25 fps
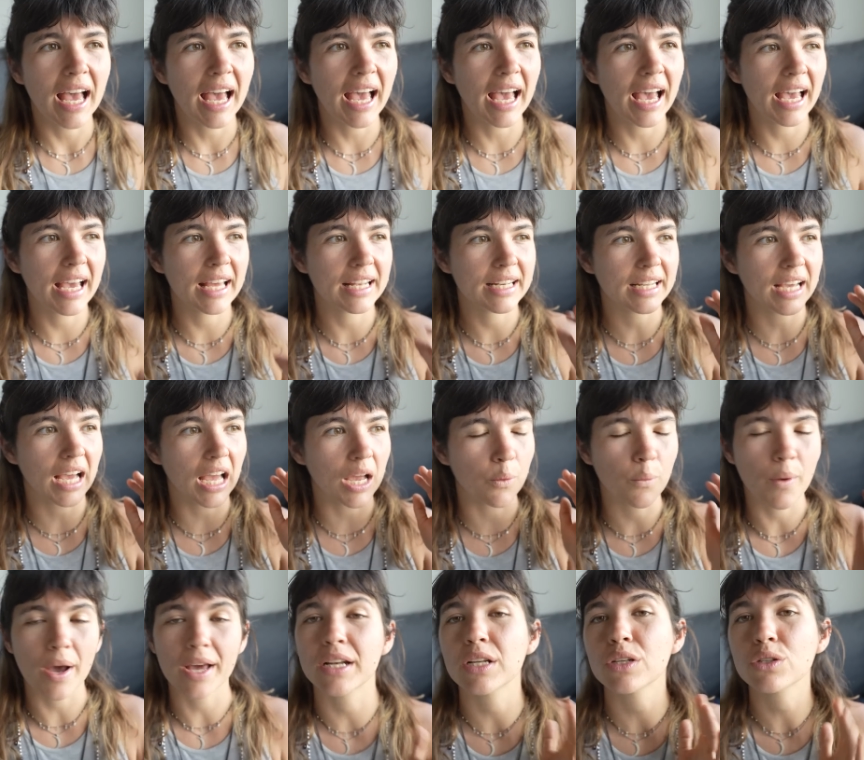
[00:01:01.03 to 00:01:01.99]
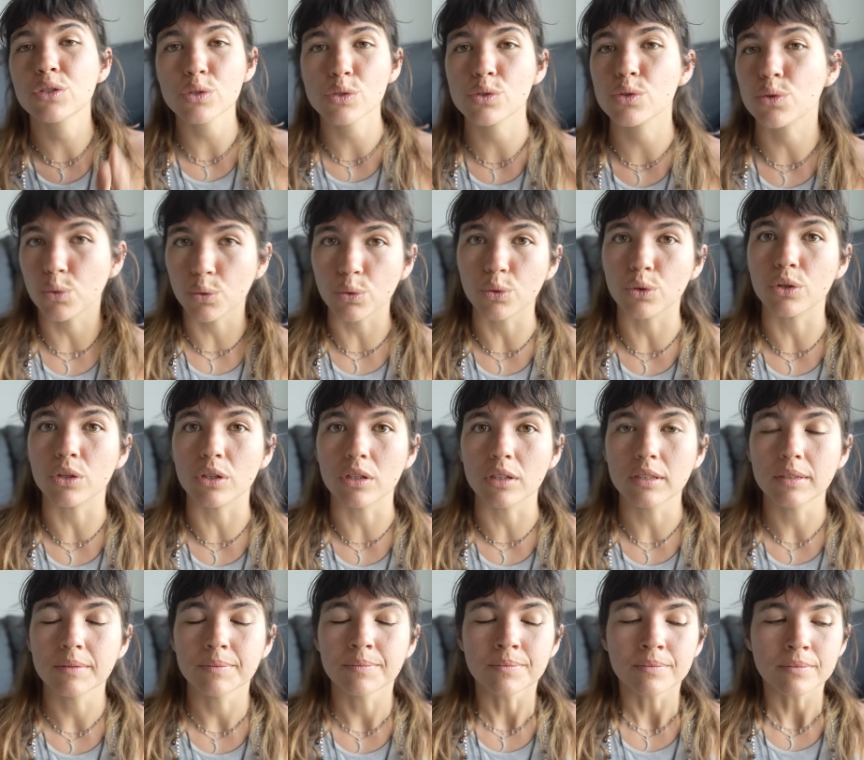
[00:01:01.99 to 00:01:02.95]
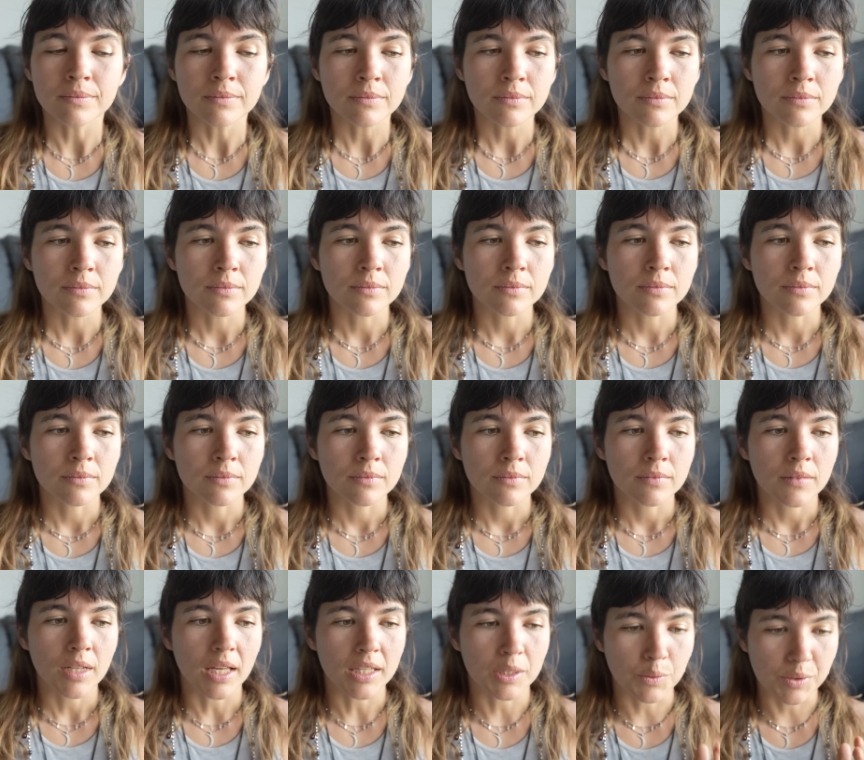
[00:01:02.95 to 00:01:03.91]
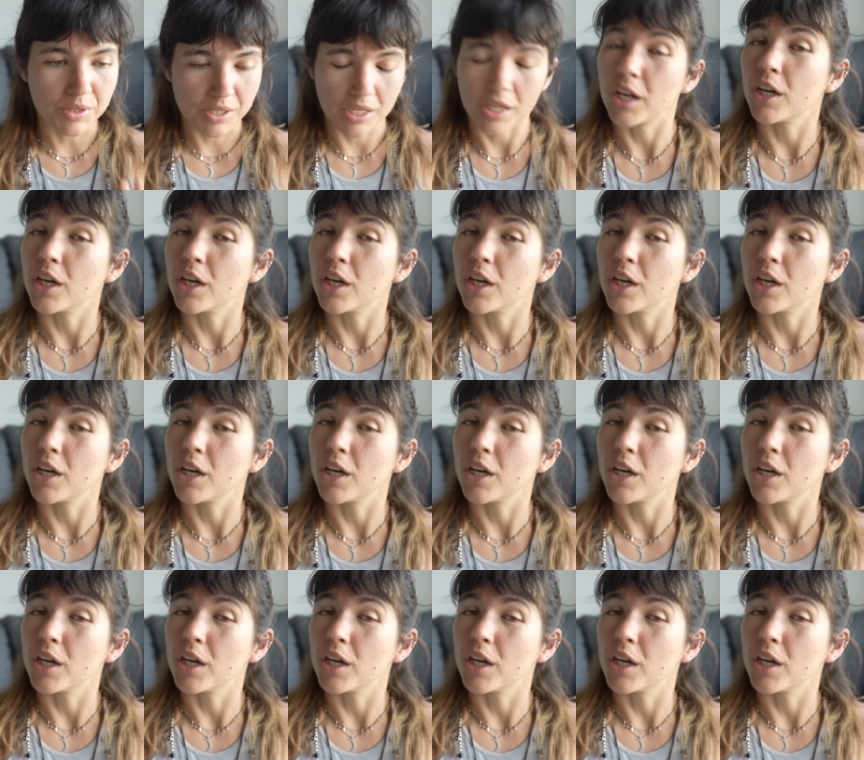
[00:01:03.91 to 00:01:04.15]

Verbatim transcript: and I went into school and there was a